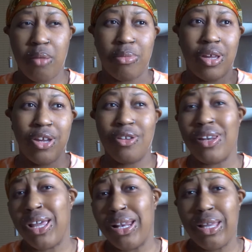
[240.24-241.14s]
but here
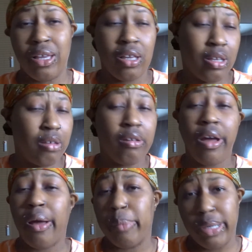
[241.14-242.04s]
lately
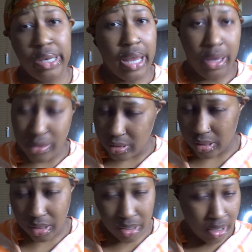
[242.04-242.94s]
I've been lazy
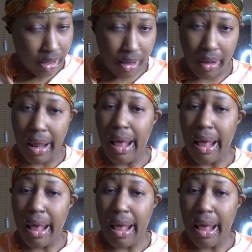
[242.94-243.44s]
and